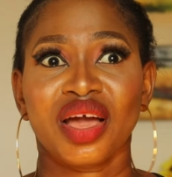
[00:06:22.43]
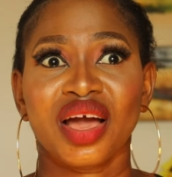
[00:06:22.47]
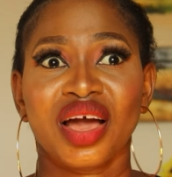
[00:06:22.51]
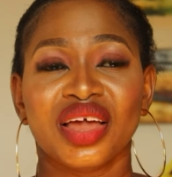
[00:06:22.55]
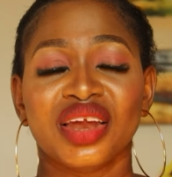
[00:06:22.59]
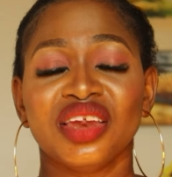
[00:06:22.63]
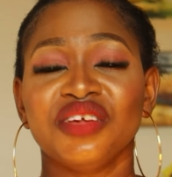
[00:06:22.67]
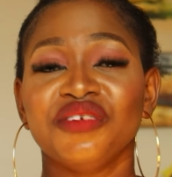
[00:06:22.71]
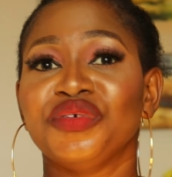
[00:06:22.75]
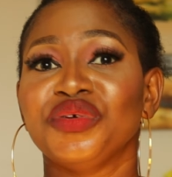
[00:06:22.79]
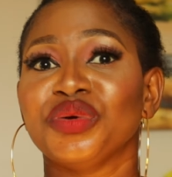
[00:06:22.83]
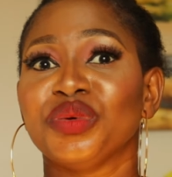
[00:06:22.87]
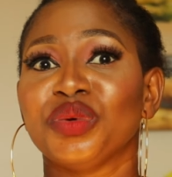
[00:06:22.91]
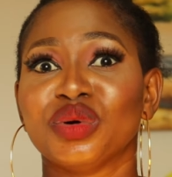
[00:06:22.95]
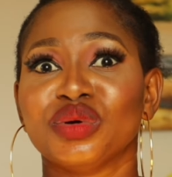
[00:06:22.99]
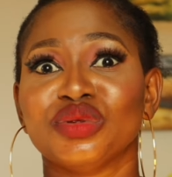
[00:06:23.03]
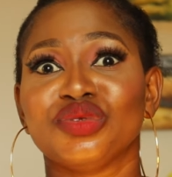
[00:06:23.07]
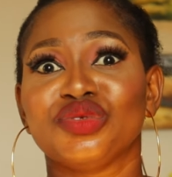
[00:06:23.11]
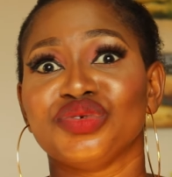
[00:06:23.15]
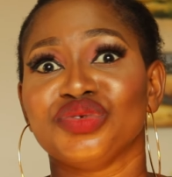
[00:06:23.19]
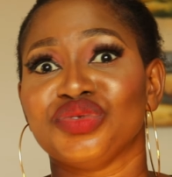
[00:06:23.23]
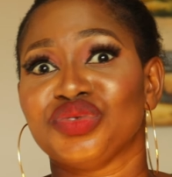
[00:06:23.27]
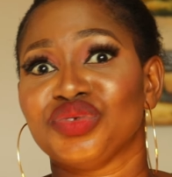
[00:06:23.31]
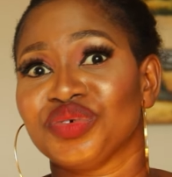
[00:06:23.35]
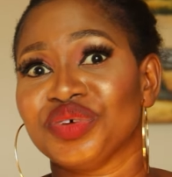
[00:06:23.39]
And if you
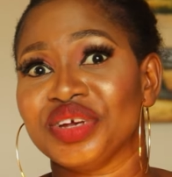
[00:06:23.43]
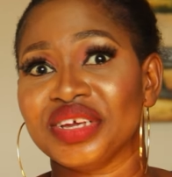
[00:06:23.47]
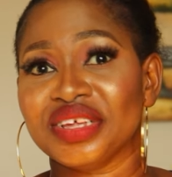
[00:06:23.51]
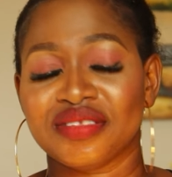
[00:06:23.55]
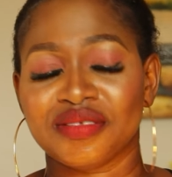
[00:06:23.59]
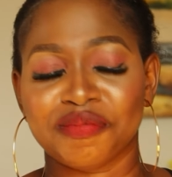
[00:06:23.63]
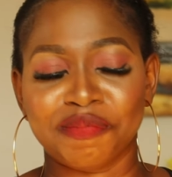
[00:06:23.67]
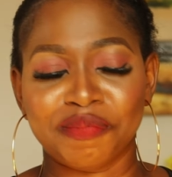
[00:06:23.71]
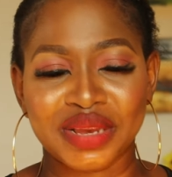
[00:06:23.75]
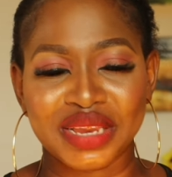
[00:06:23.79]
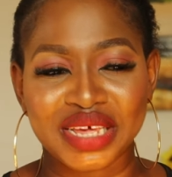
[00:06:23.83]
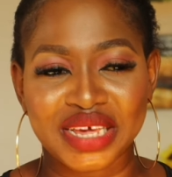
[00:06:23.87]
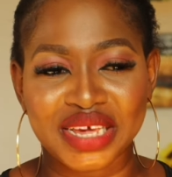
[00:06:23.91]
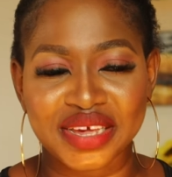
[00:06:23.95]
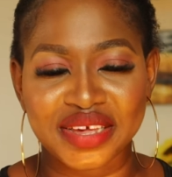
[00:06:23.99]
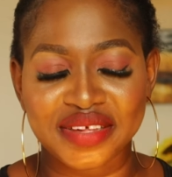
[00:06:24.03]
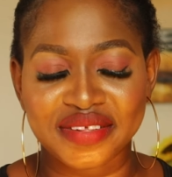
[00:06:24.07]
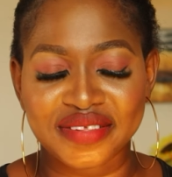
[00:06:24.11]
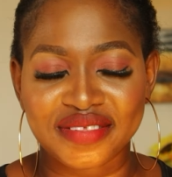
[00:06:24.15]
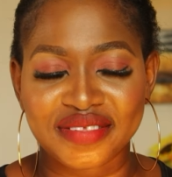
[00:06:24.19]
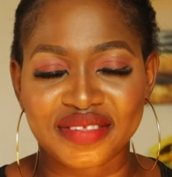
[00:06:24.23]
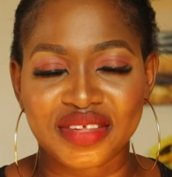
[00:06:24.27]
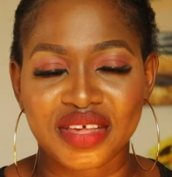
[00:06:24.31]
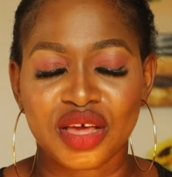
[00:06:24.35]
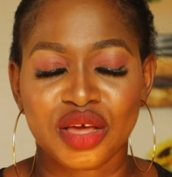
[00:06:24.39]
want to do it,
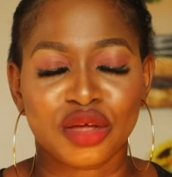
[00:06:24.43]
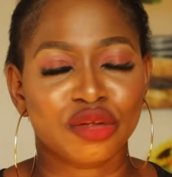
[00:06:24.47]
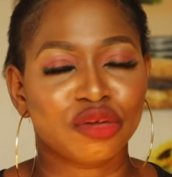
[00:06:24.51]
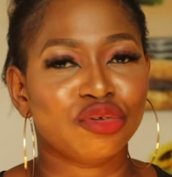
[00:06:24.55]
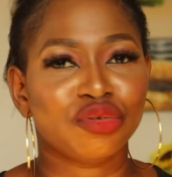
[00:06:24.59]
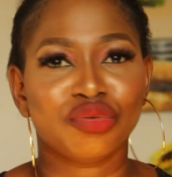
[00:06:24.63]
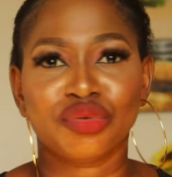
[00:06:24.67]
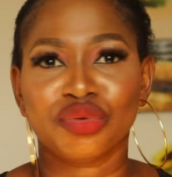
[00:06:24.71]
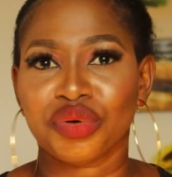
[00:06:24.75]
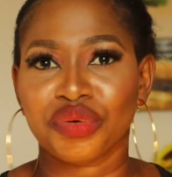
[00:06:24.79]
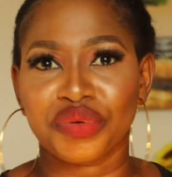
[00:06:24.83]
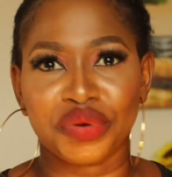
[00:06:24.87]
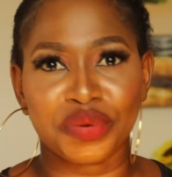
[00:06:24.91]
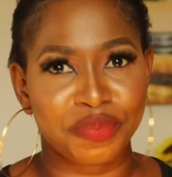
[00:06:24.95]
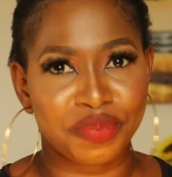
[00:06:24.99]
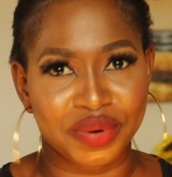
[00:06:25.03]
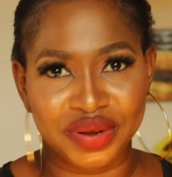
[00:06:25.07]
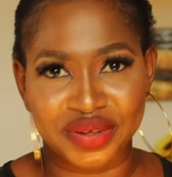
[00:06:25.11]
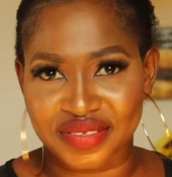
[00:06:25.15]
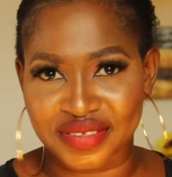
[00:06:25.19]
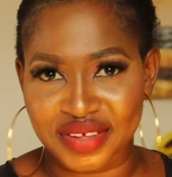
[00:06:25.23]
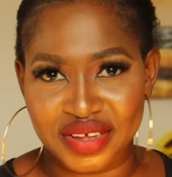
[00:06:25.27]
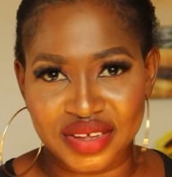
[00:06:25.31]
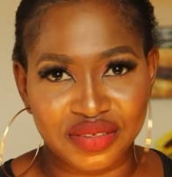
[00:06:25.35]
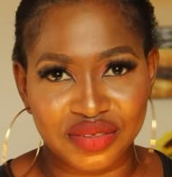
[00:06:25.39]
please do not
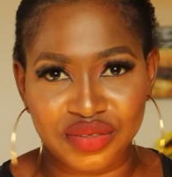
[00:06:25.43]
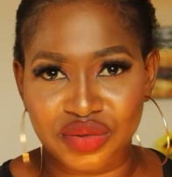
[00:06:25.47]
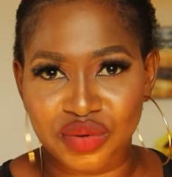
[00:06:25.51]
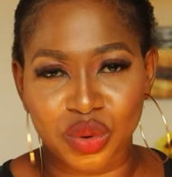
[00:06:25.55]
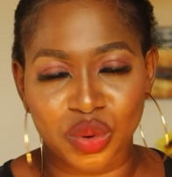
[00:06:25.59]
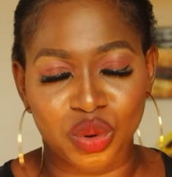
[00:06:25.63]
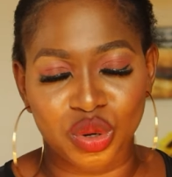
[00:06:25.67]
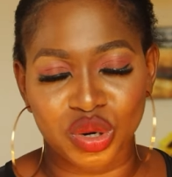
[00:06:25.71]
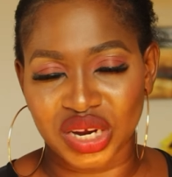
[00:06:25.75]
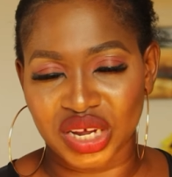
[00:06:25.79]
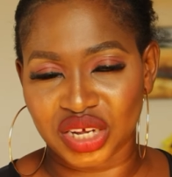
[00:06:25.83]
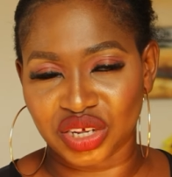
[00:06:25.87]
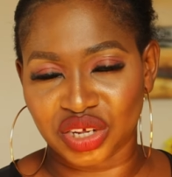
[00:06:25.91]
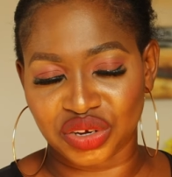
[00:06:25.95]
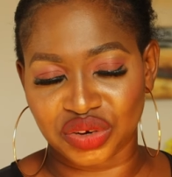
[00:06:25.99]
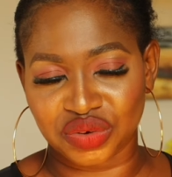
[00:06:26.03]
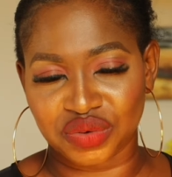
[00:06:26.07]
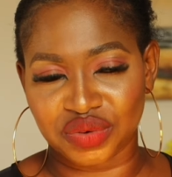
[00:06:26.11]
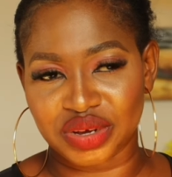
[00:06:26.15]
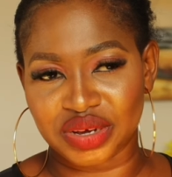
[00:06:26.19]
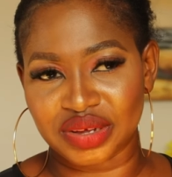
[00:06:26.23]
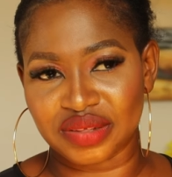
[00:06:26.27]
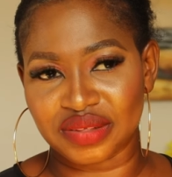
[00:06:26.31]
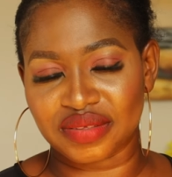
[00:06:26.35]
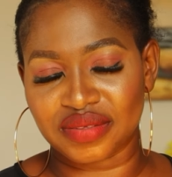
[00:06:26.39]
represent all
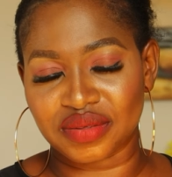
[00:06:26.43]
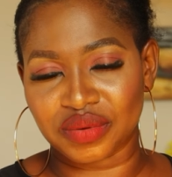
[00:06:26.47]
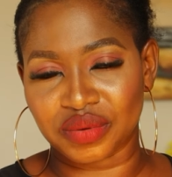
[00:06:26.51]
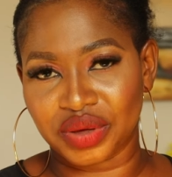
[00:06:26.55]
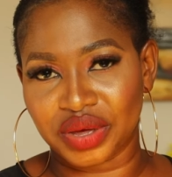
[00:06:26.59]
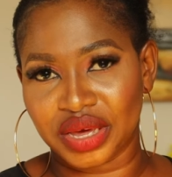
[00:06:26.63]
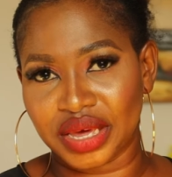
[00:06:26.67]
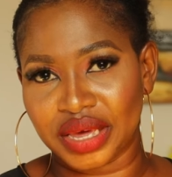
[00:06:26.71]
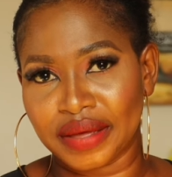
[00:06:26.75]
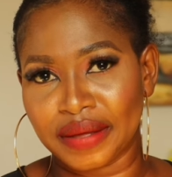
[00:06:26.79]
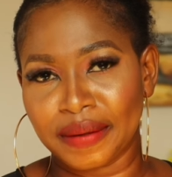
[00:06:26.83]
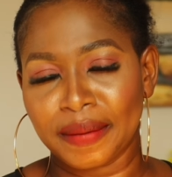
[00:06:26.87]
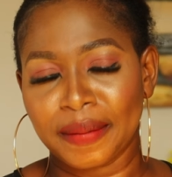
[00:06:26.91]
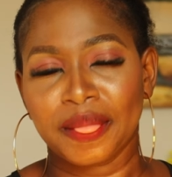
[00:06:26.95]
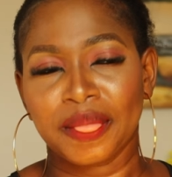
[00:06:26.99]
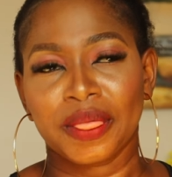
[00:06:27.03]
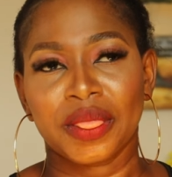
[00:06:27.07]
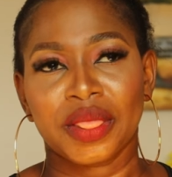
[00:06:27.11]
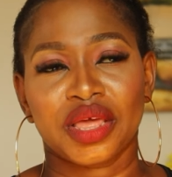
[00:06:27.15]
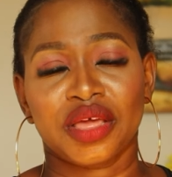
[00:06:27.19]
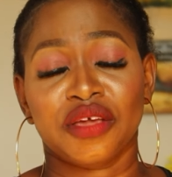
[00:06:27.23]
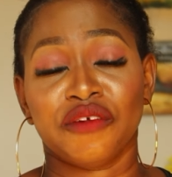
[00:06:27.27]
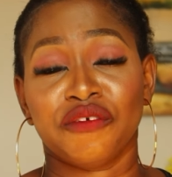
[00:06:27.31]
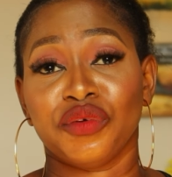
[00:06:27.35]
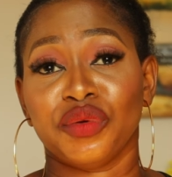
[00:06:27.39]
Nigerians, okay?
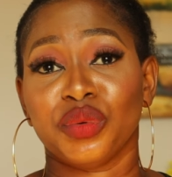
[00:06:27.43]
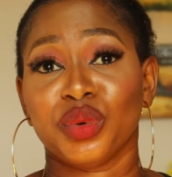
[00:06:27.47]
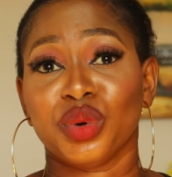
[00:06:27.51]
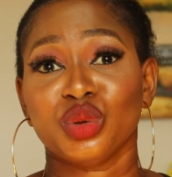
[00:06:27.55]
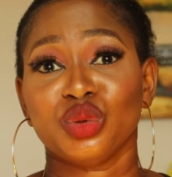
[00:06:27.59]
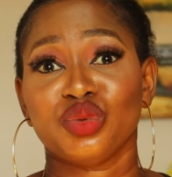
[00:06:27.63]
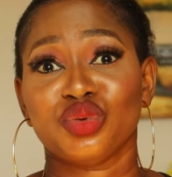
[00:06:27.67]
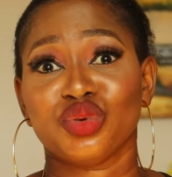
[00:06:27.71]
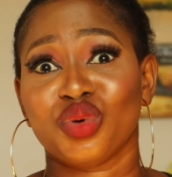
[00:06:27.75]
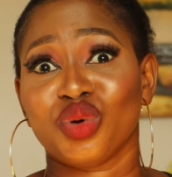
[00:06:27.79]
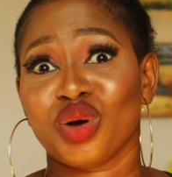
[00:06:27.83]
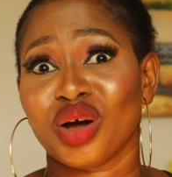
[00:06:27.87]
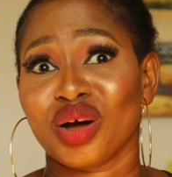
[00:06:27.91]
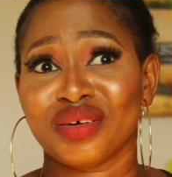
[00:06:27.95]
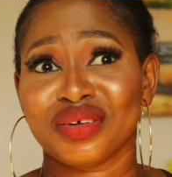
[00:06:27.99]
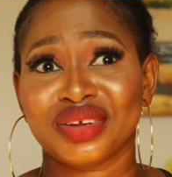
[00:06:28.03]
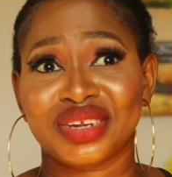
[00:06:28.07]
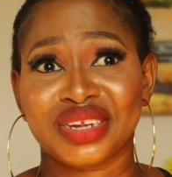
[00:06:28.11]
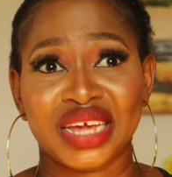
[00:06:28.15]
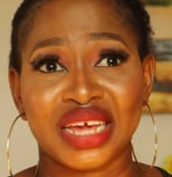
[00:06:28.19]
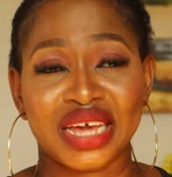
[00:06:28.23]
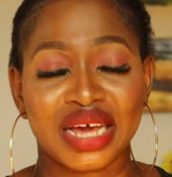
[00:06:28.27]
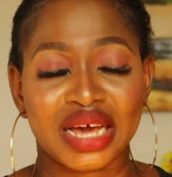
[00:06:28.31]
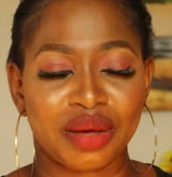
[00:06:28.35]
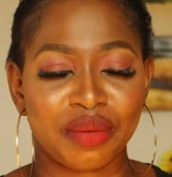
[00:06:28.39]
If you want to go out
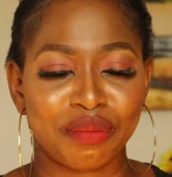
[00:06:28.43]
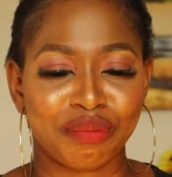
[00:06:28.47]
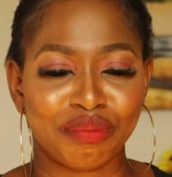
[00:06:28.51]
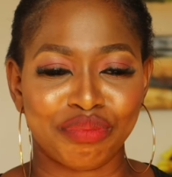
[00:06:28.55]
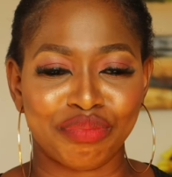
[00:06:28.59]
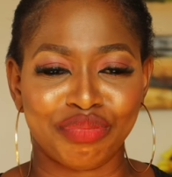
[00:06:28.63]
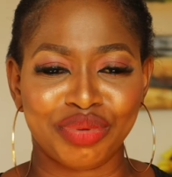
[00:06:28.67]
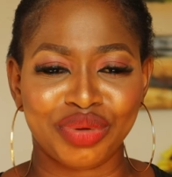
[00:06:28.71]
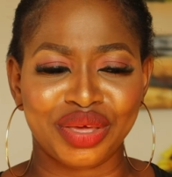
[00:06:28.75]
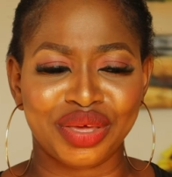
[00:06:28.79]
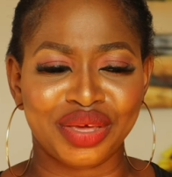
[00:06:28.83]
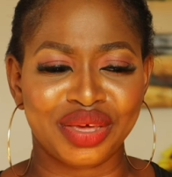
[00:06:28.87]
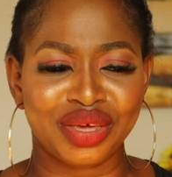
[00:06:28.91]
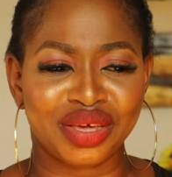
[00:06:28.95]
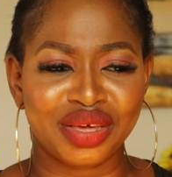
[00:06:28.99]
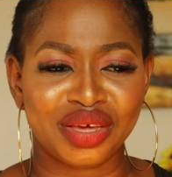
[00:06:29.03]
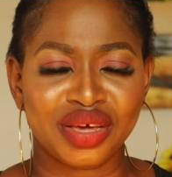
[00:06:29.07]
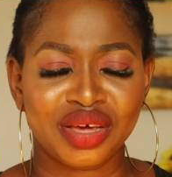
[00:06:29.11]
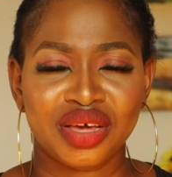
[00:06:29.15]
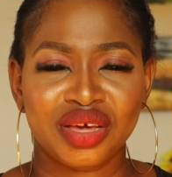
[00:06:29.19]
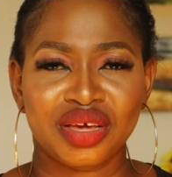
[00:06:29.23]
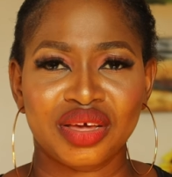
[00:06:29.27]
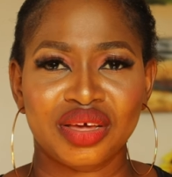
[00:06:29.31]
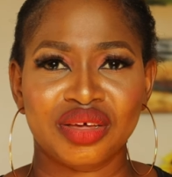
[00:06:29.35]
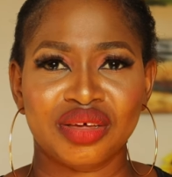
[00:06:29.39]
there and be,
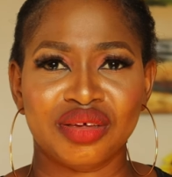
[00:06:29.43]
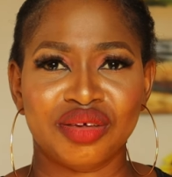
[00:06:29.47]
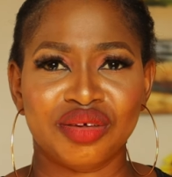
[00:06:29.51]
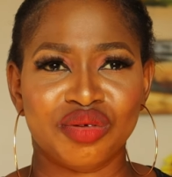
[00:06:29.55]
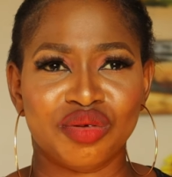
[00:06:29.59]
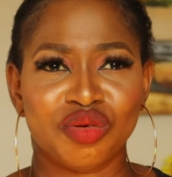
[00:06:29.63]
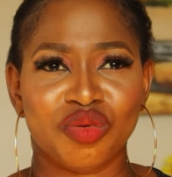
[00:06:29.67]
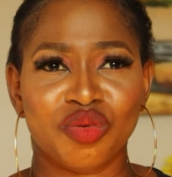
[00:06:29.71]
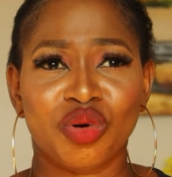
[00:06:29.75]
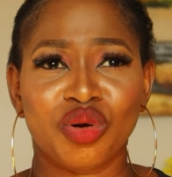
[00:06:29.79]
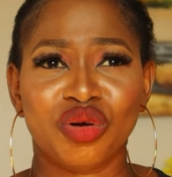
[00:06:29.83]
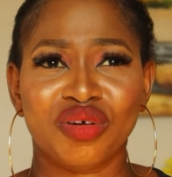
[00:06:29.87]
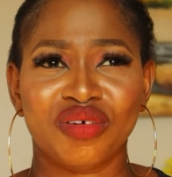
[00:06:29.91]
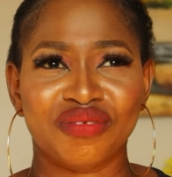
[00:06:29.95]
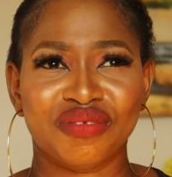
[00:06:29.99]
you know,